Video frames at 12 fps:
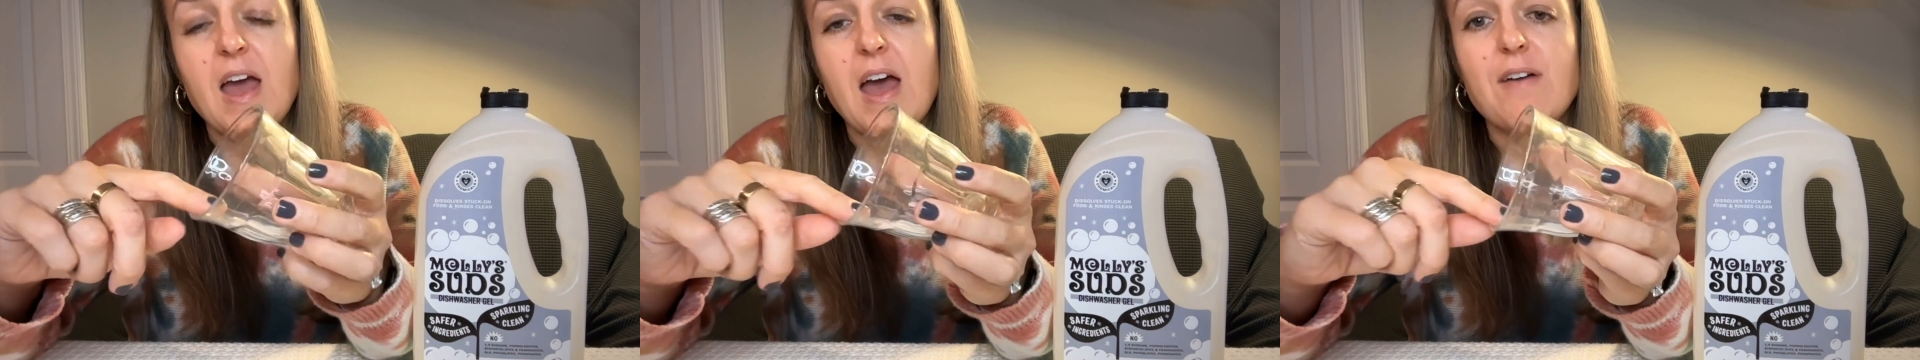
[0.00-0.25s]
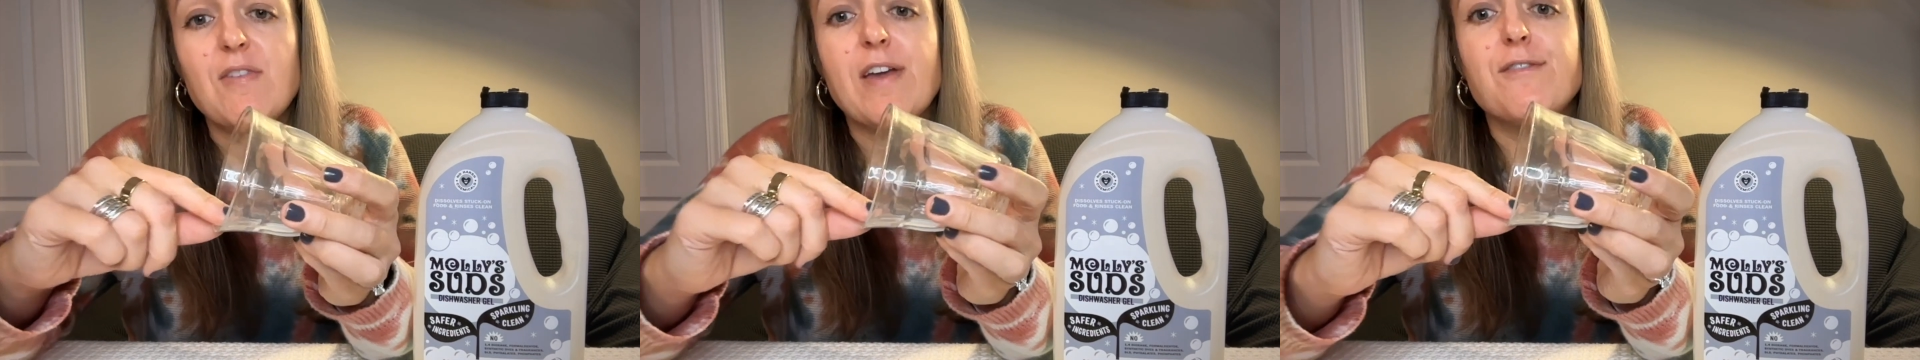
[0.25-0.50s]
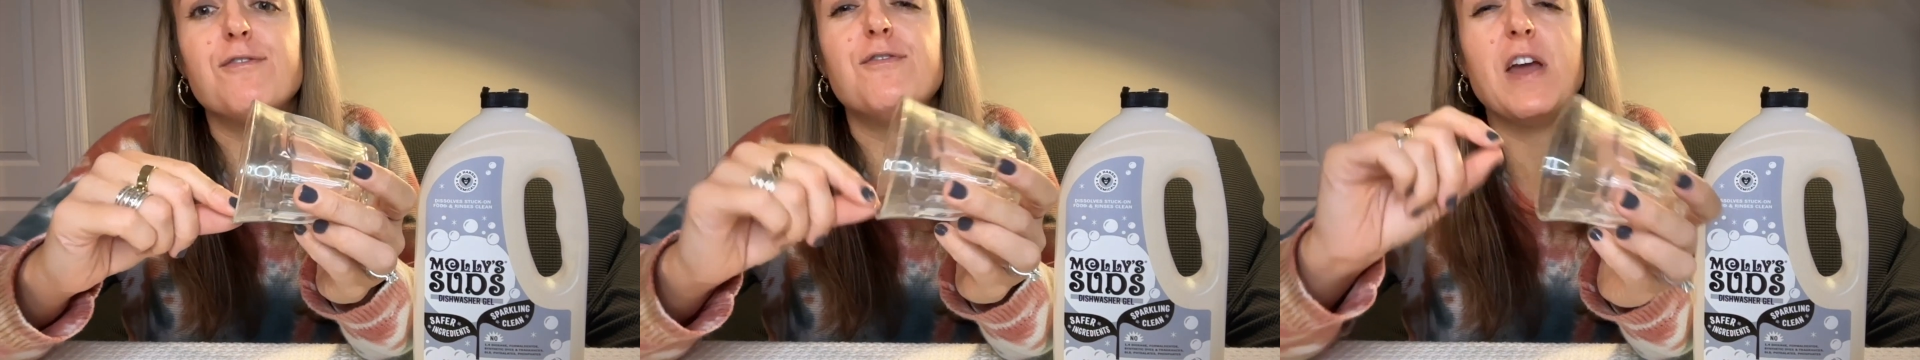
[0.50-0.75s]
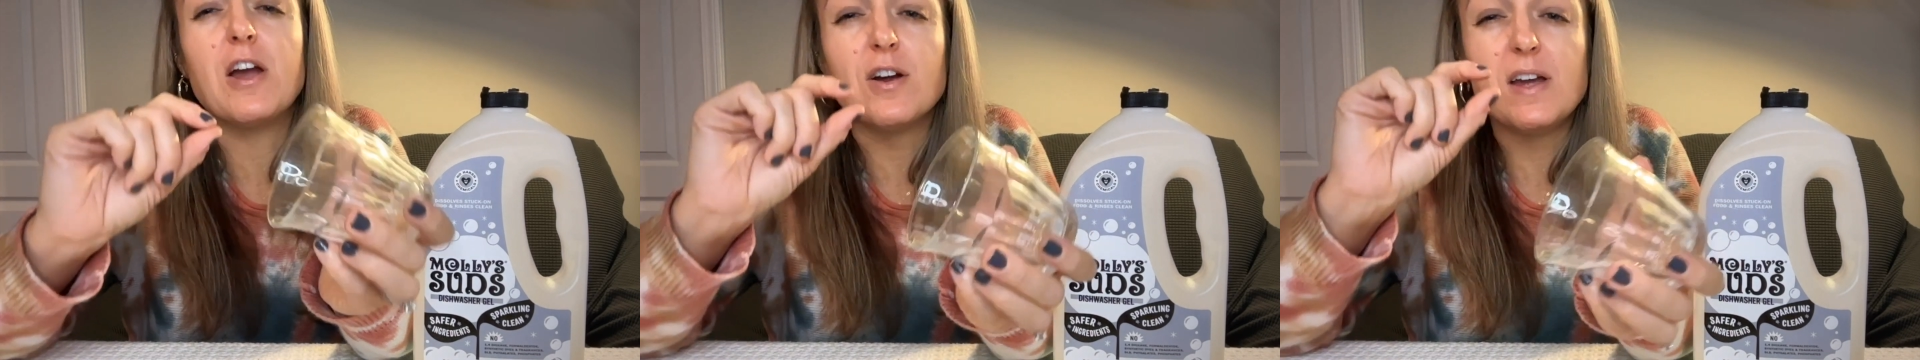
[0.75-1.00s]
have a
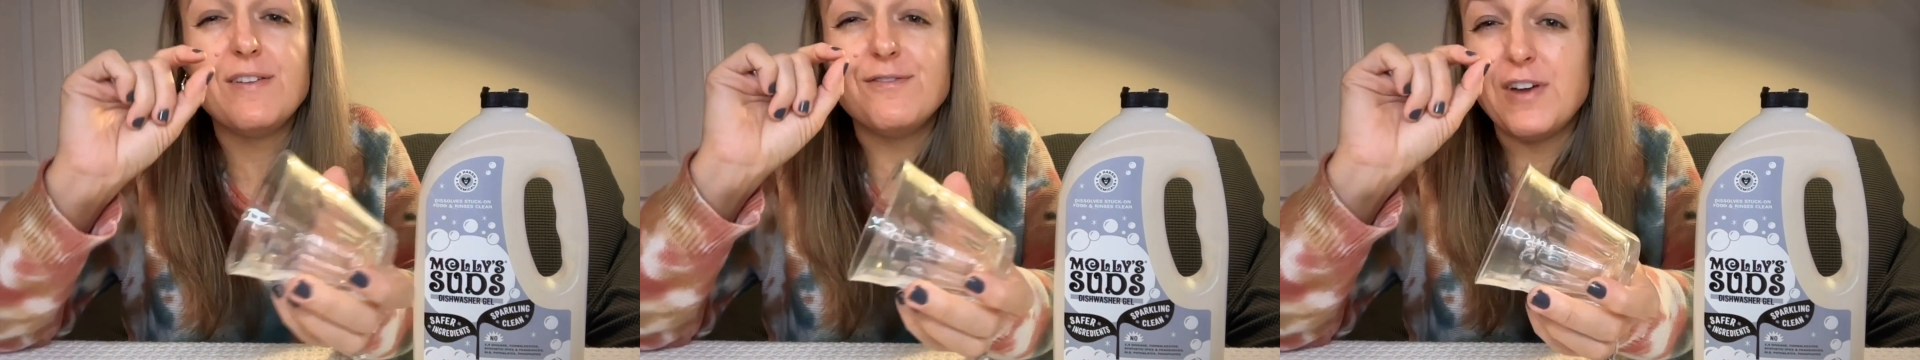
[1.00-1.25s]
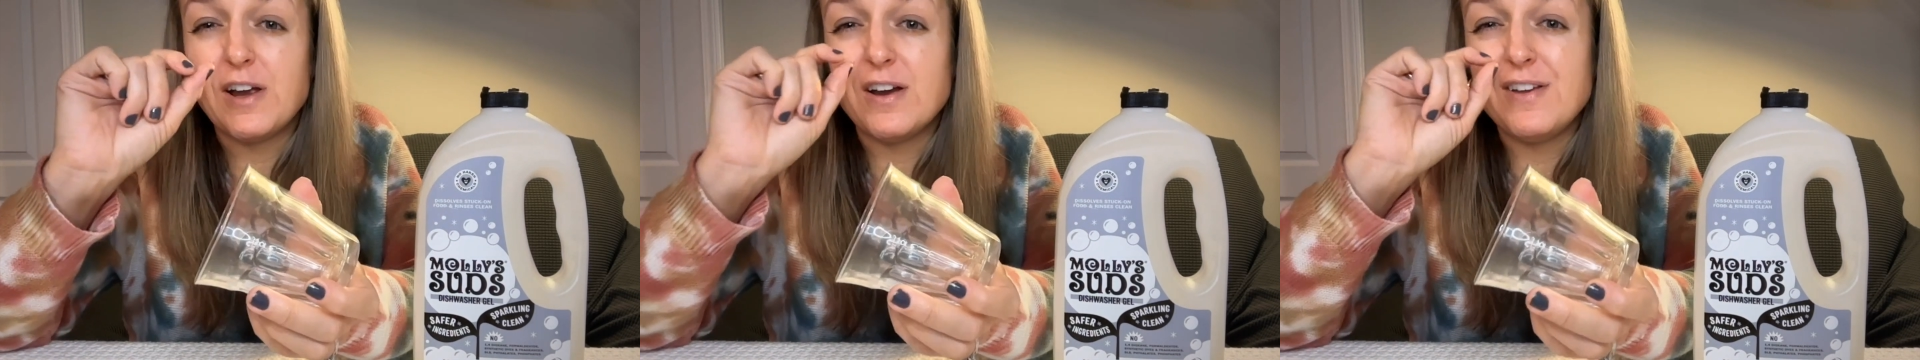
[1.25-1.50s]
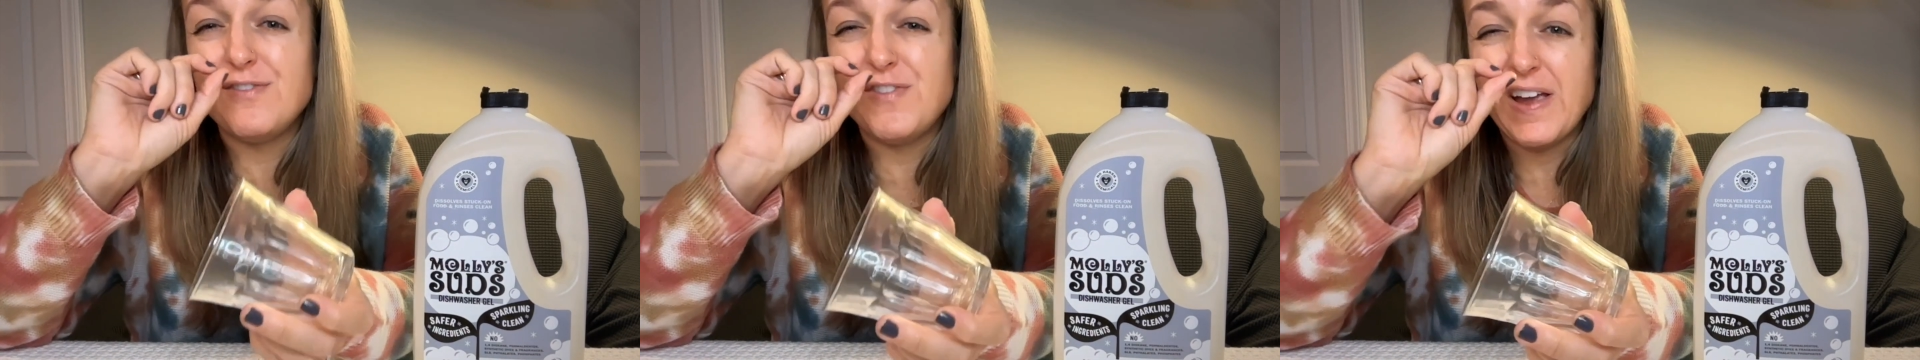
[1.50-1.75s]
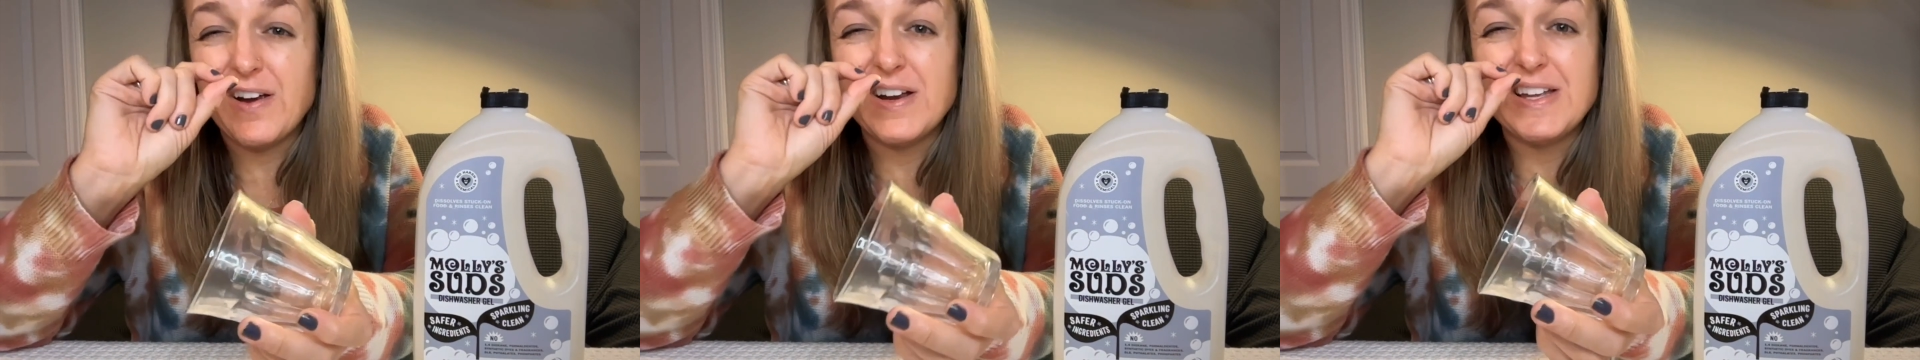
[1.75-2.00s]
very, very,
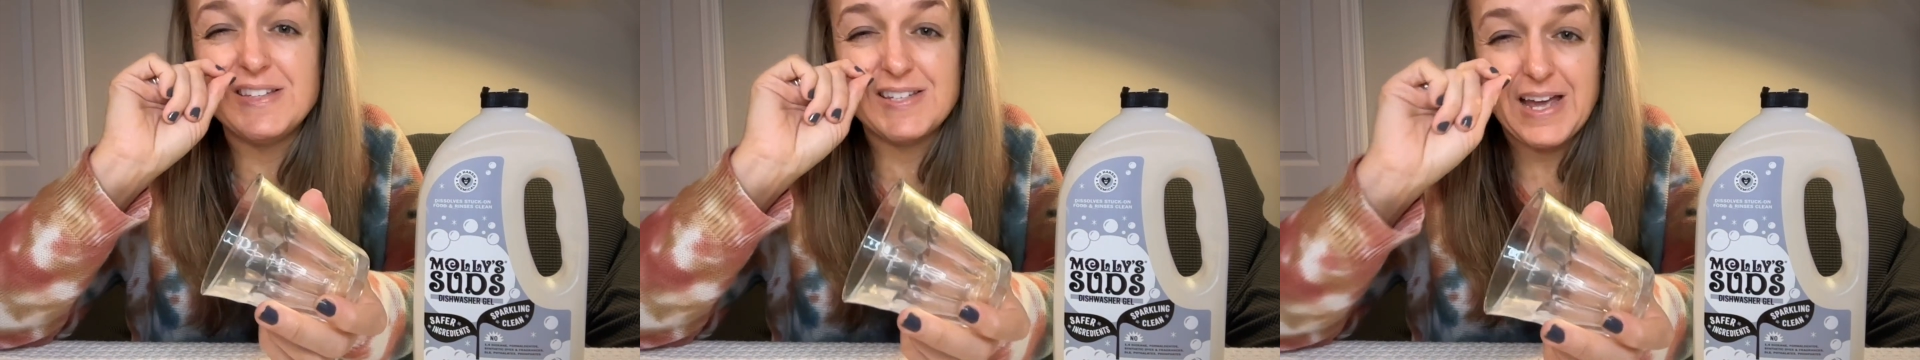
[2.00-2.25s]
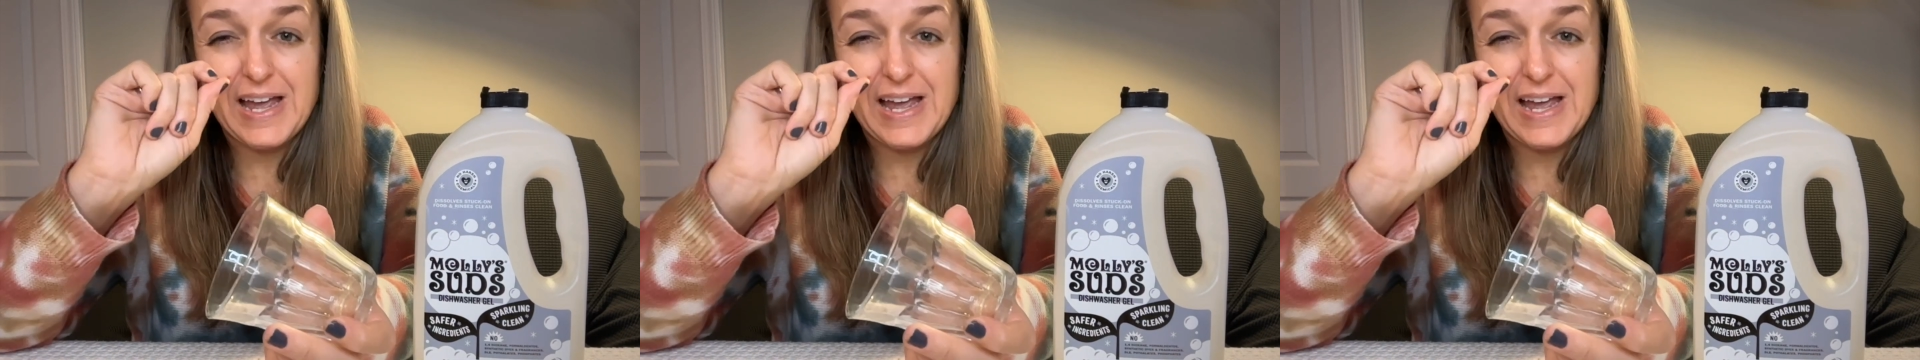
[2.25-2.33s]
very